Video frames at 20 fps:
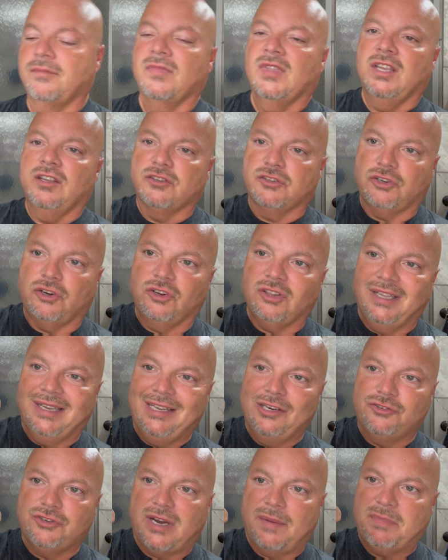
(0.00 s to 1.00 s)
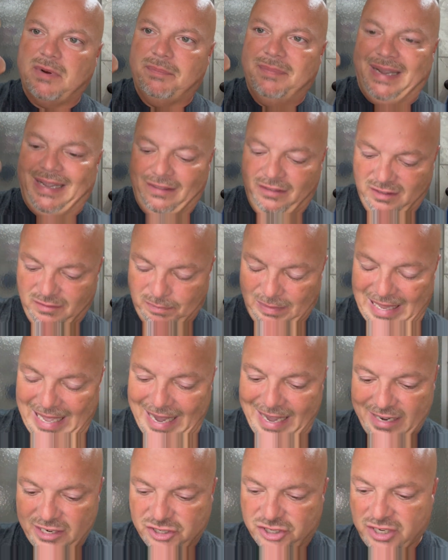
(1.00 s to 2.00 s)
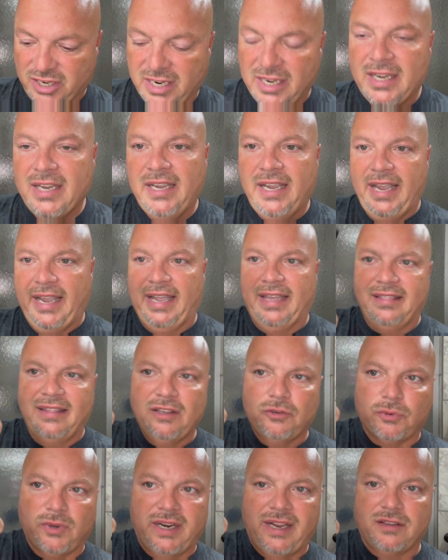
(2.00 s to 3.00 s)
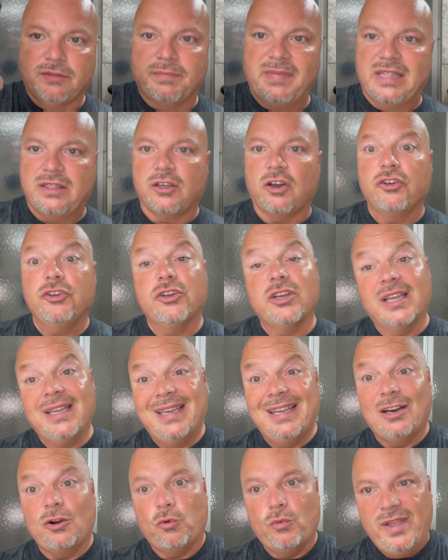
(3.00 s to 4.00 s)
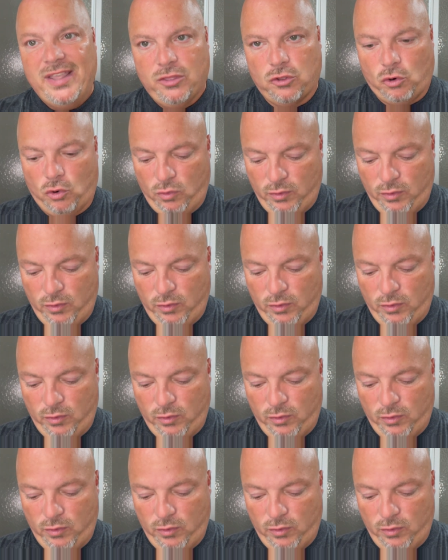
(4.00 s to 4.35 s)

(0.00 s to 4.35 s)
Stirling Intrepid Man Splash. And this one has menthol. You can get it with or